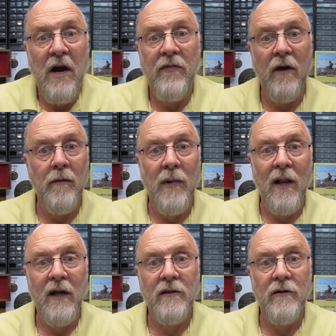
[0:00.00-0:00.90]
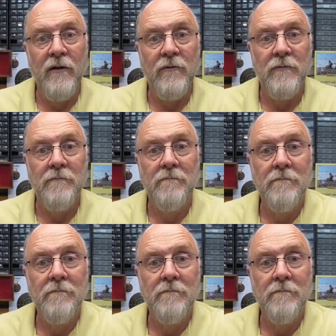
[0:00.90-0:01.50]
I thought you might like to know.